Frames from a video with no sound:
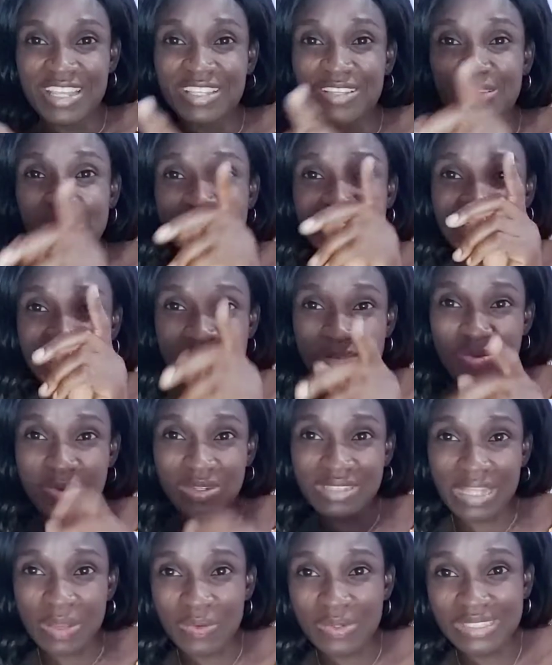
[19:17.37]
You see
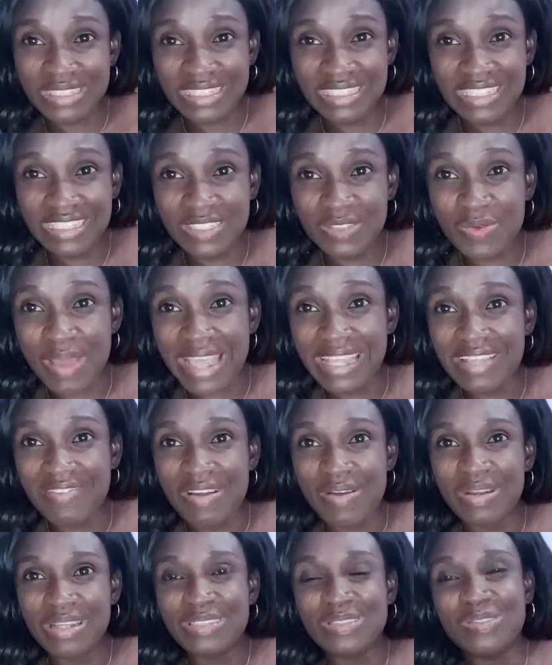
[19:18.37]
what I was saying? This is why I never
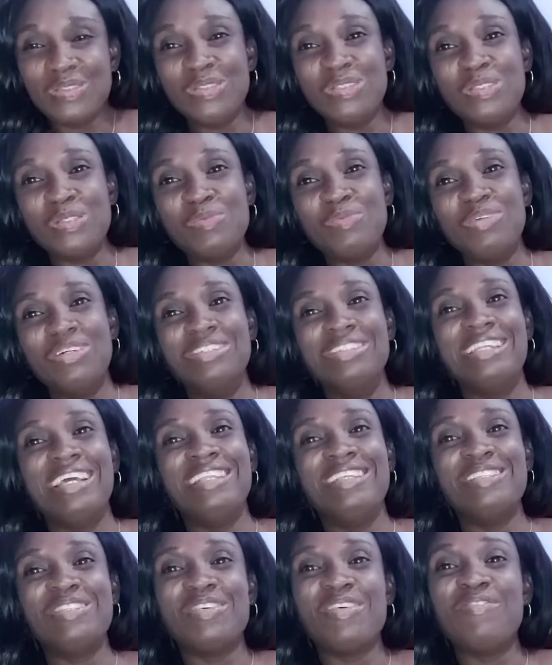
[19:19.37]
wanted to go into
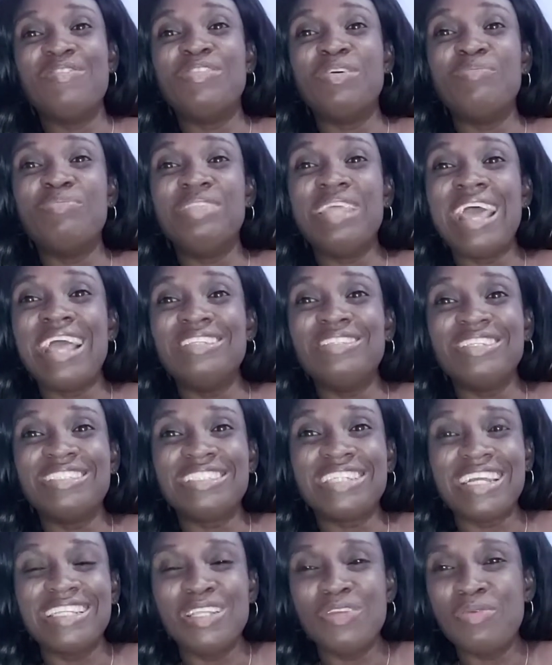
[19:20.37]
modeling. So from there, I
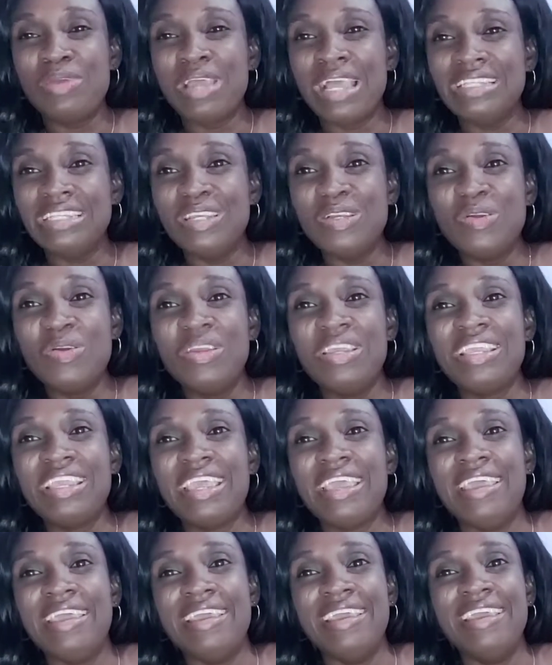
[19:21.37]
just ran away. I didn't go
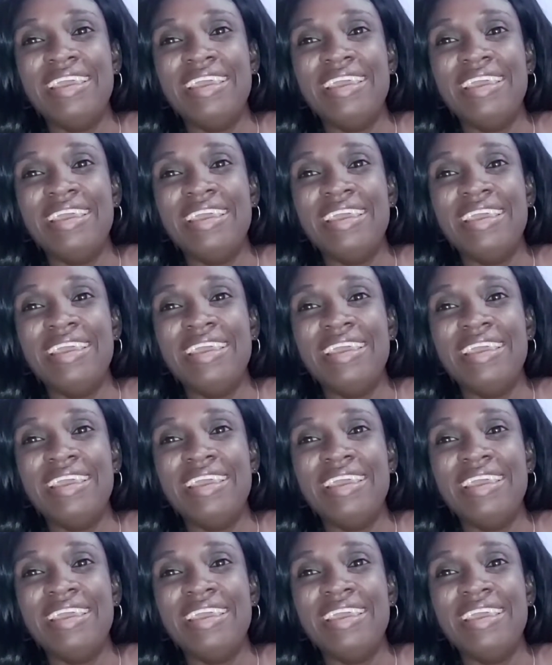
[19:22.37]
again.